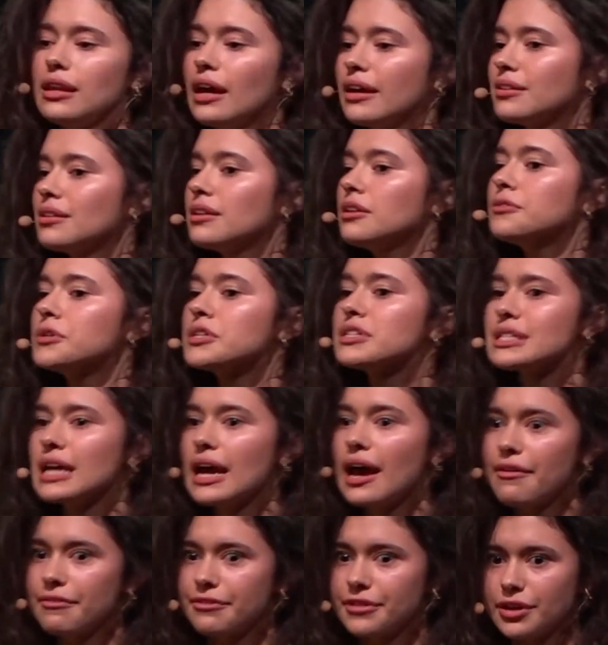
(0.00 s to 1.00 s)
nothing was
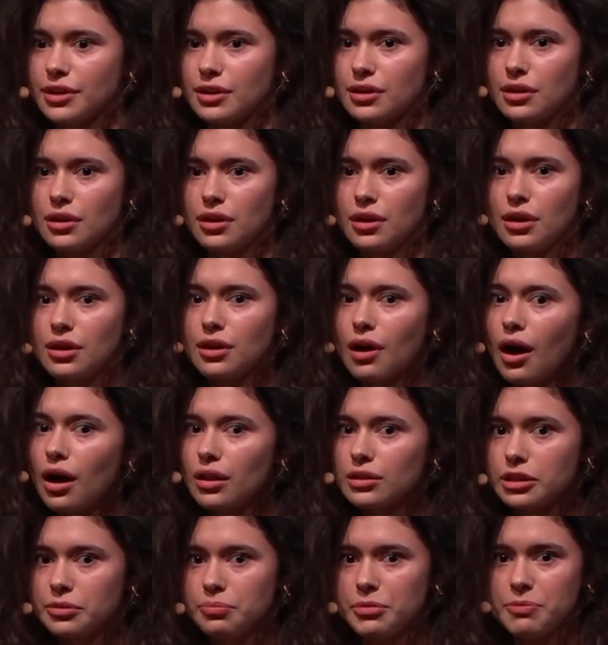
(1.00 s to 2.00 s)
ever
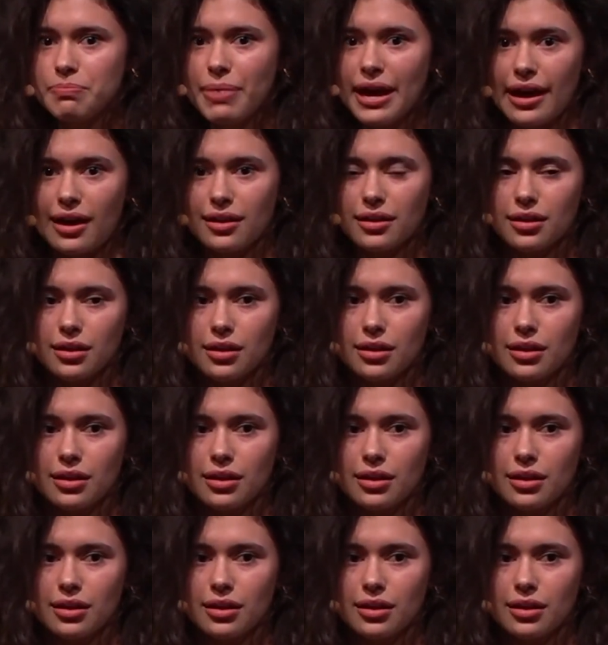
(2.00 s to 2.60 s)
calling me back.